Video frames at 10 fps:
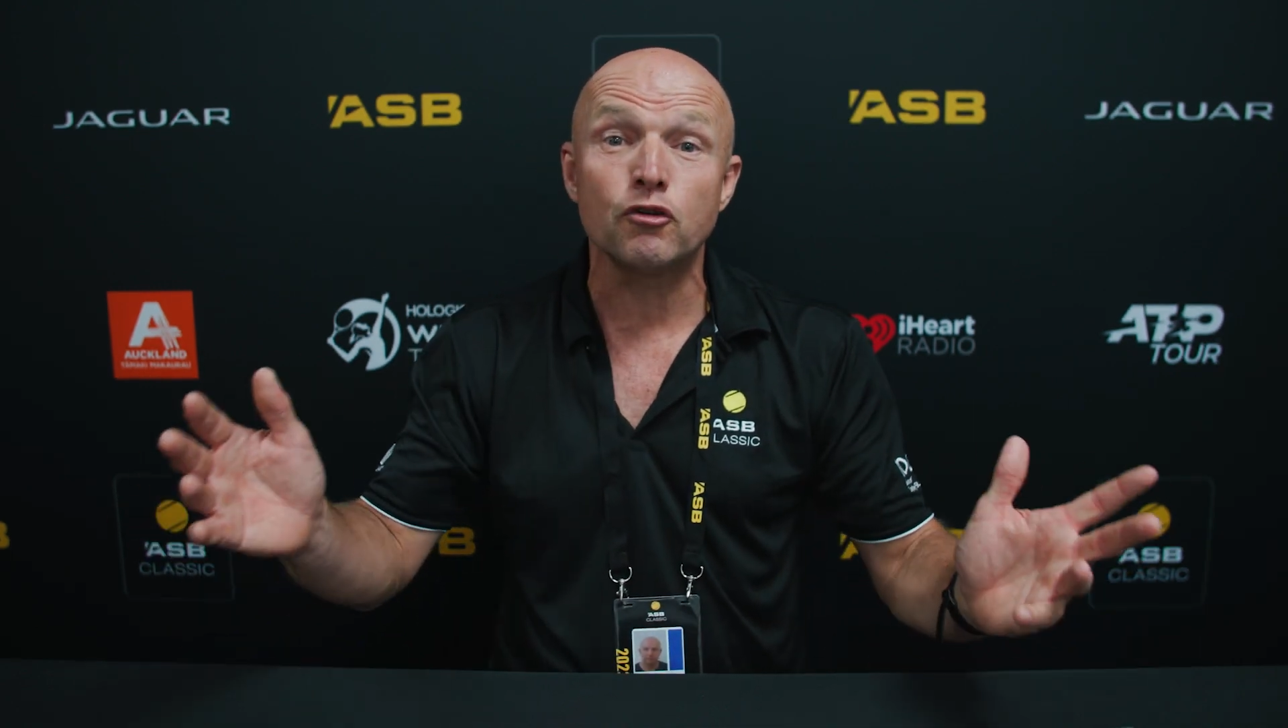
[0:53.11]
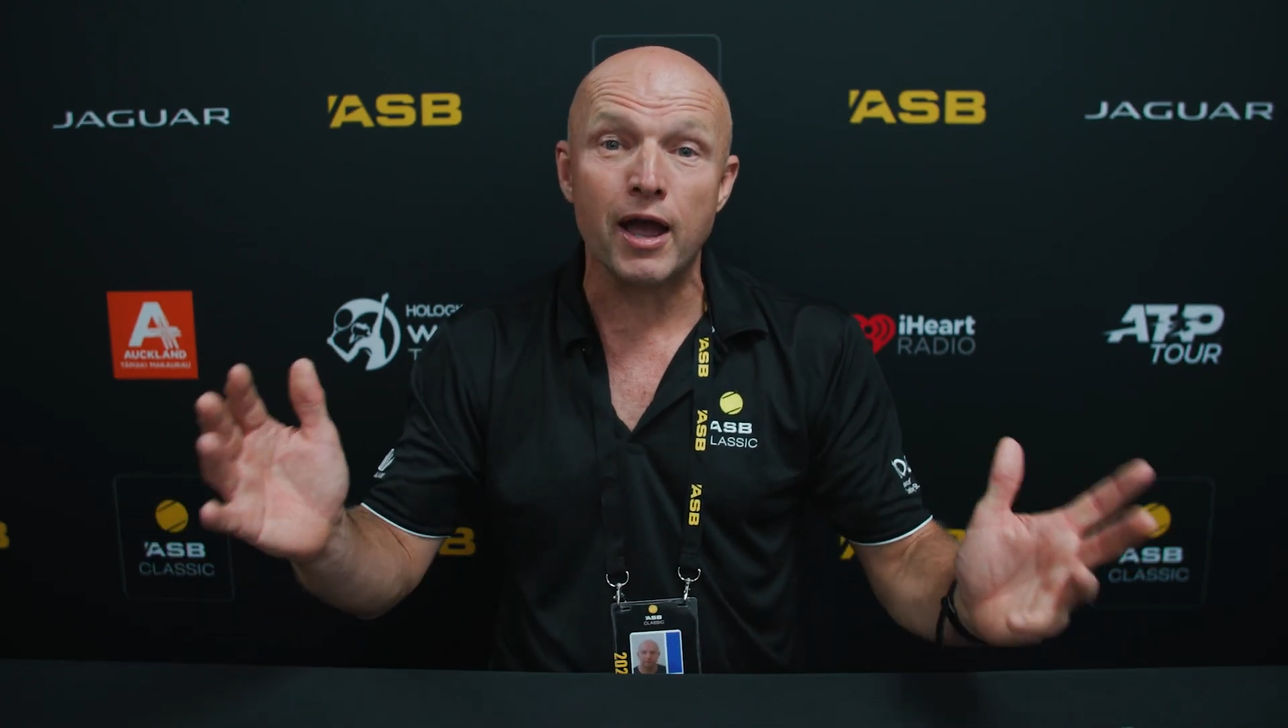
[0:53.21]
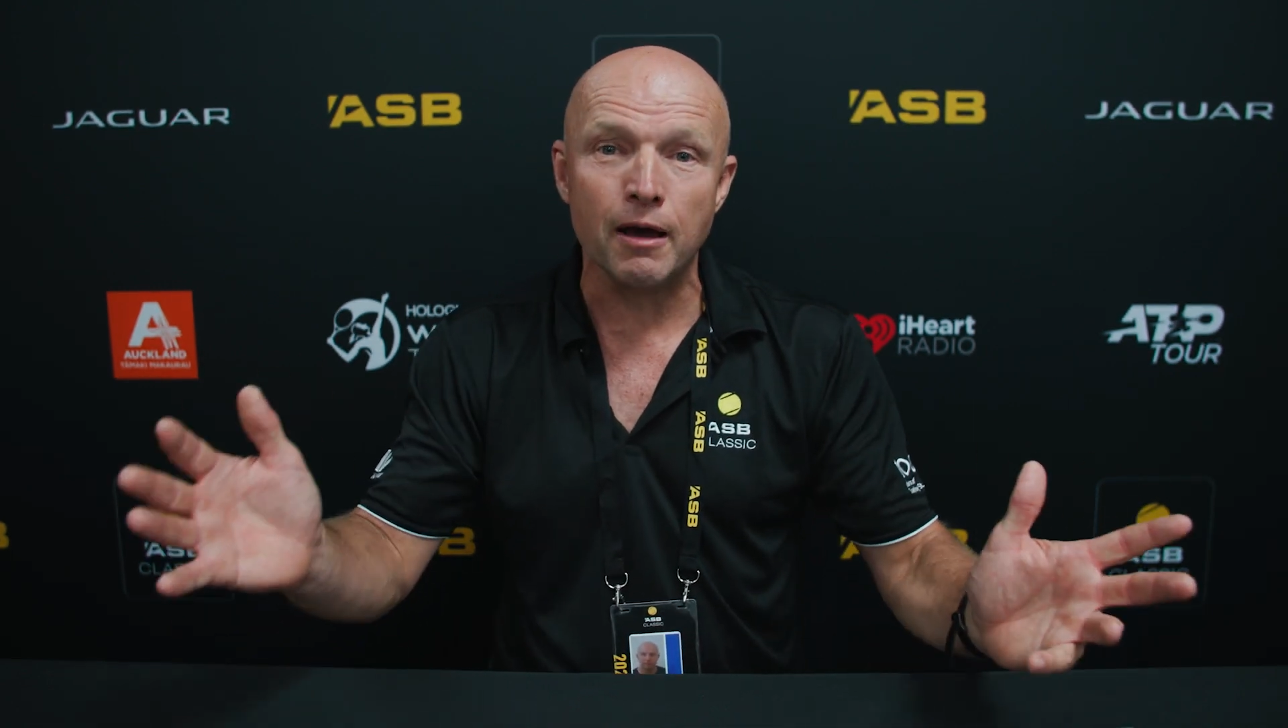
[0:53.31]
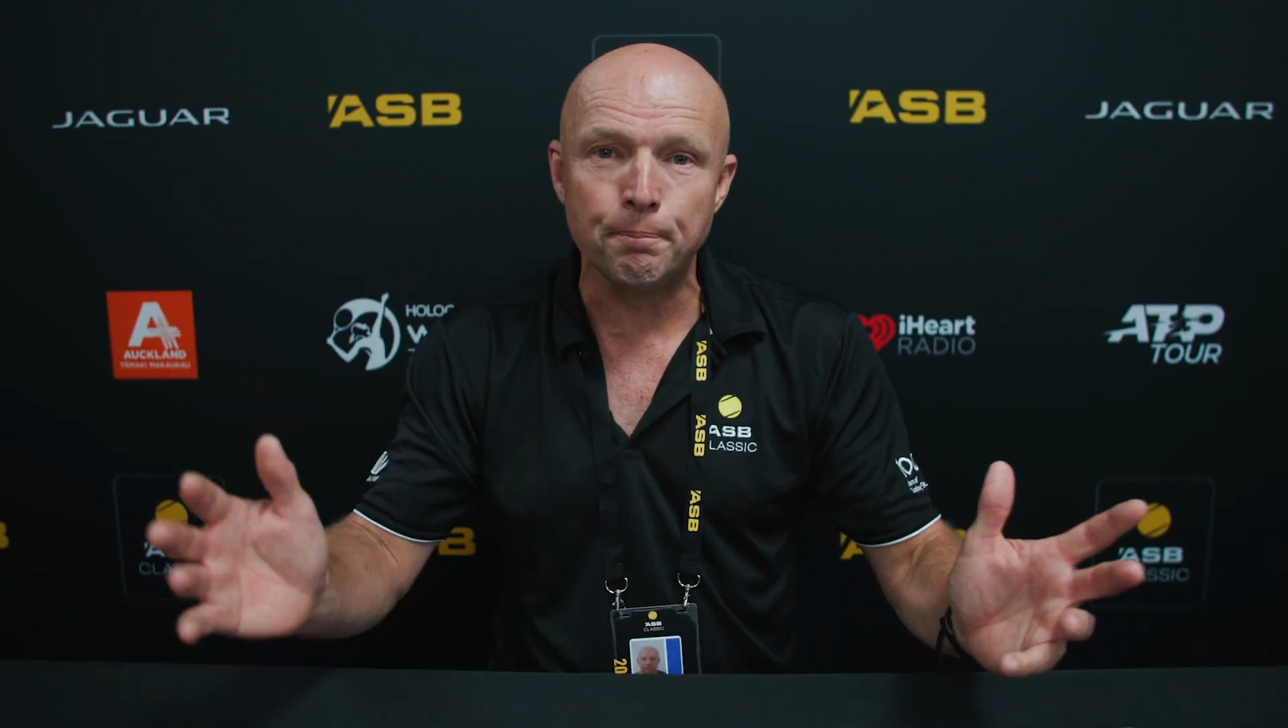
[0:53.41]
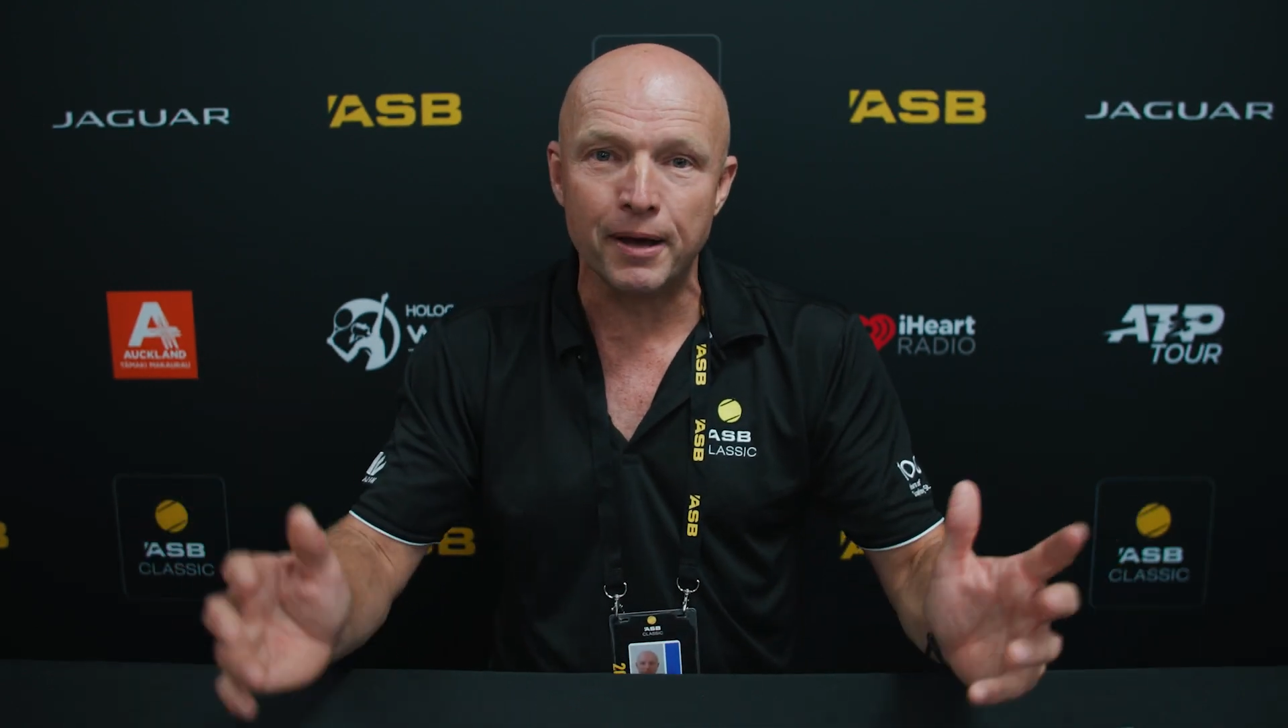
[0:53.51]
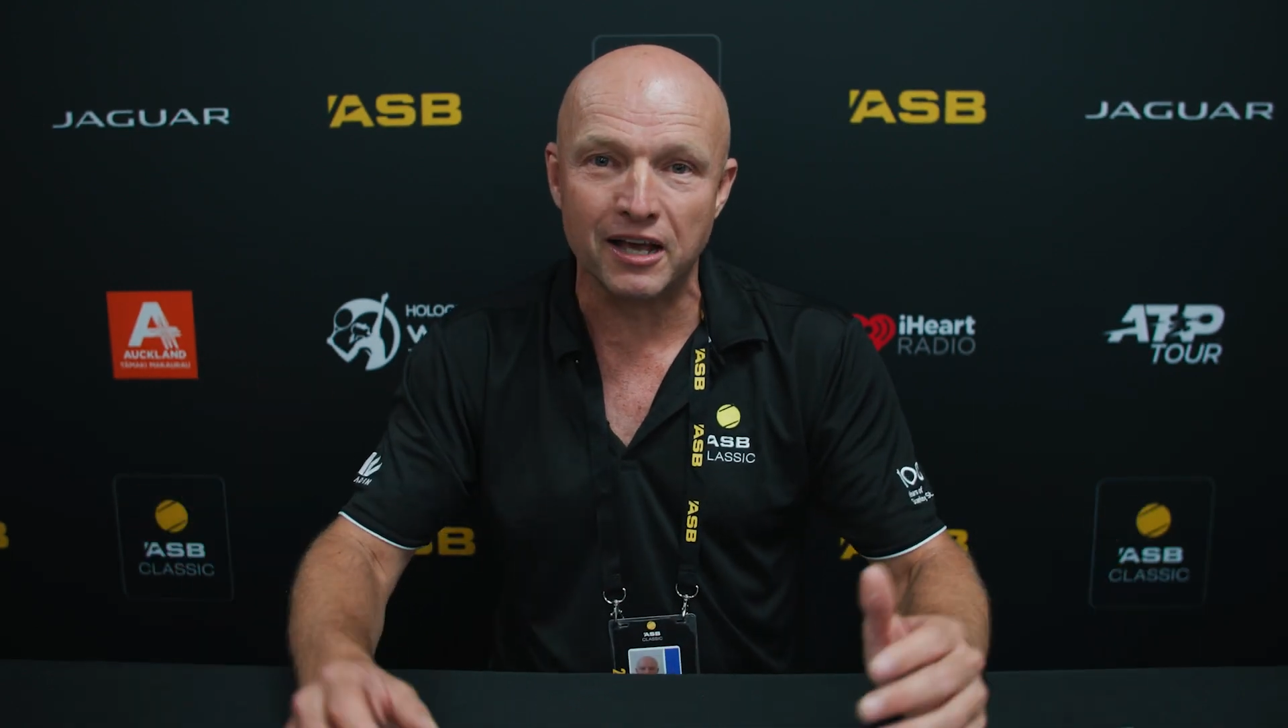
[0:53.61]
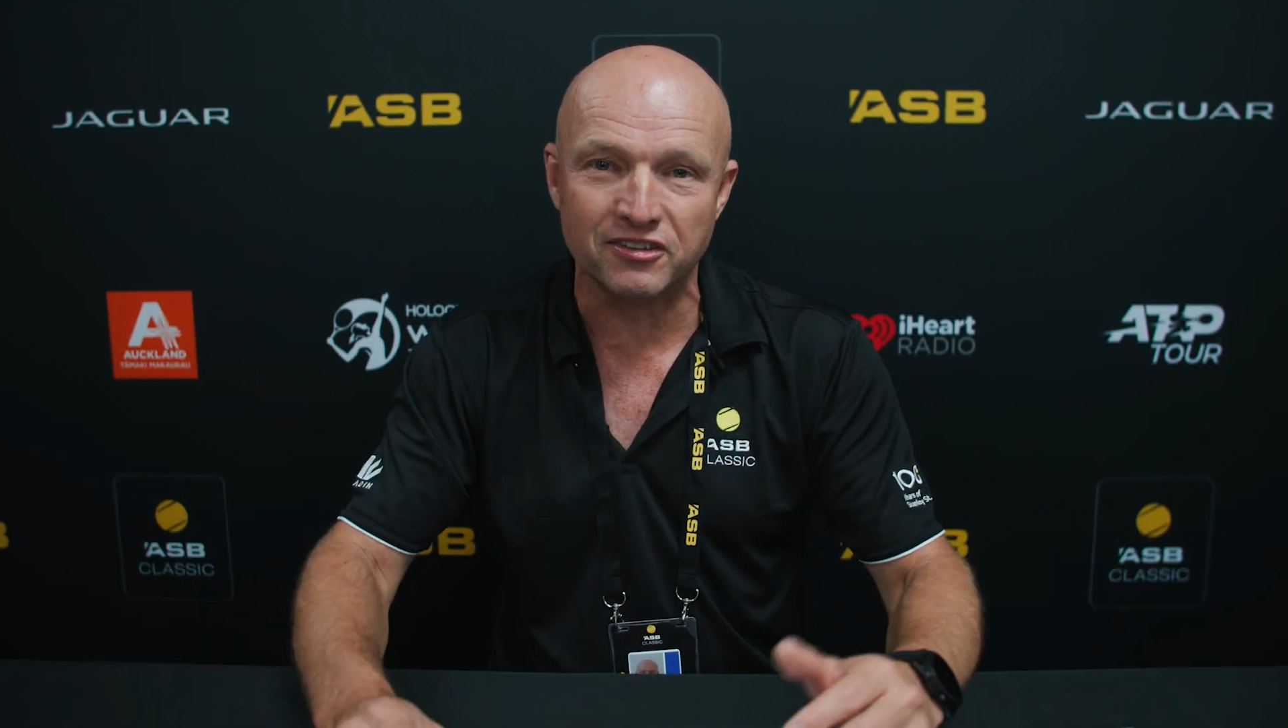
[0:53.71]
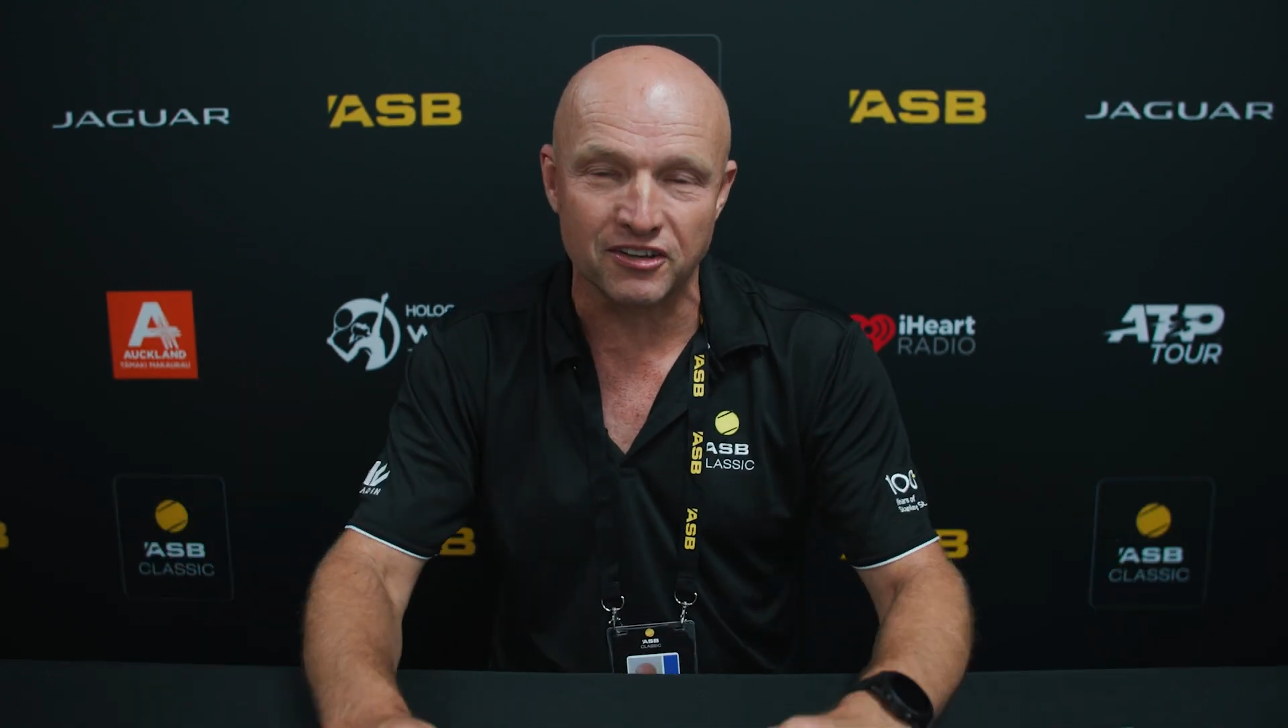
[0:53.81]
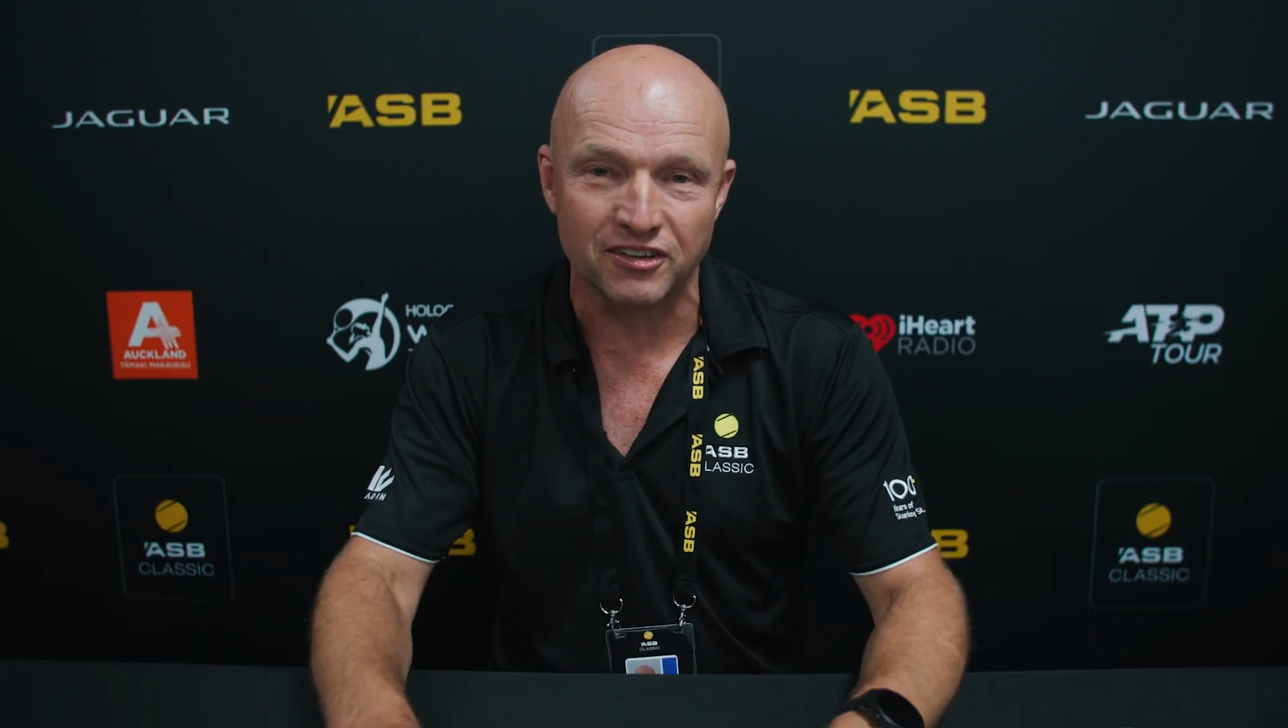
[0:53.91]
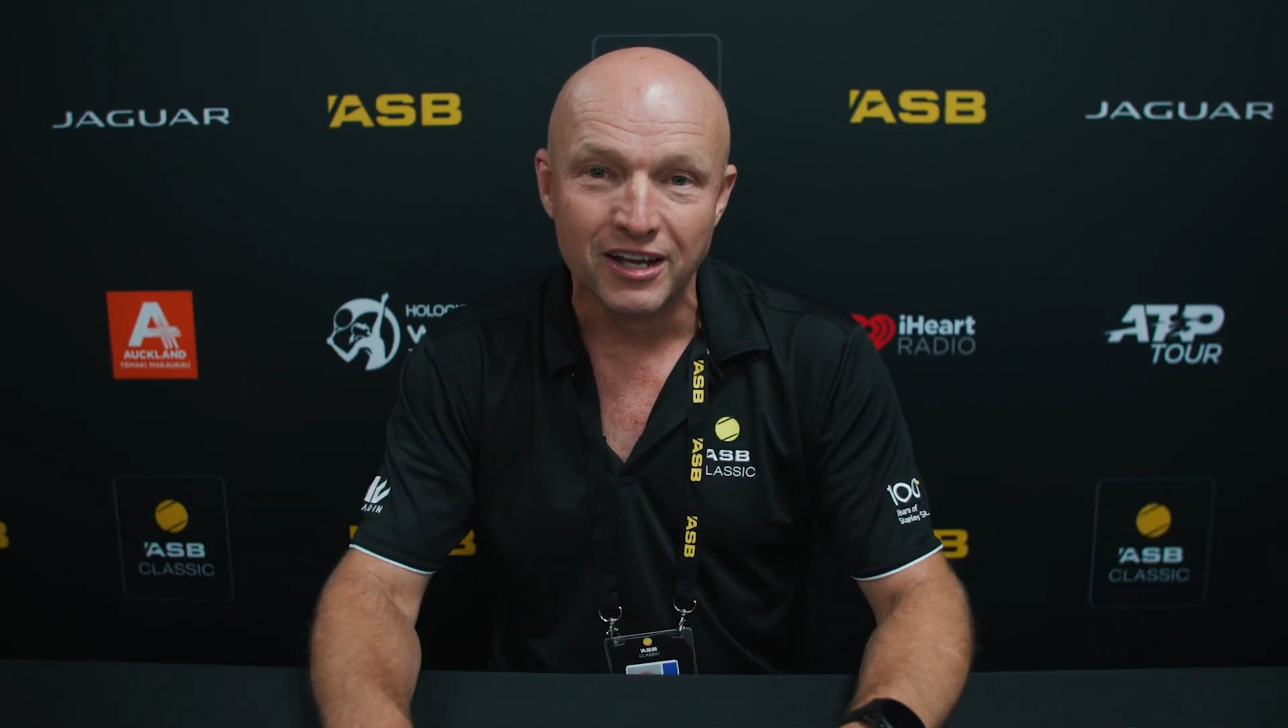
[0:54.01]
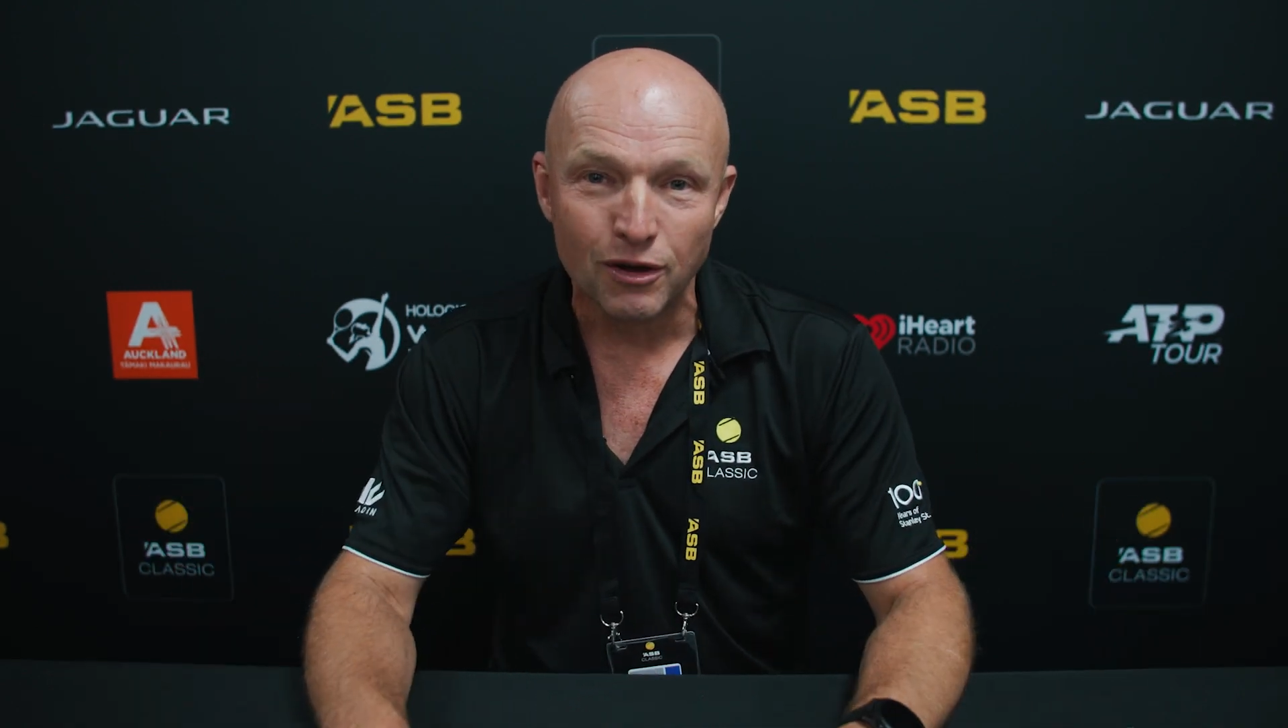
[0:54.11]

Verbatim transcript: ground passes,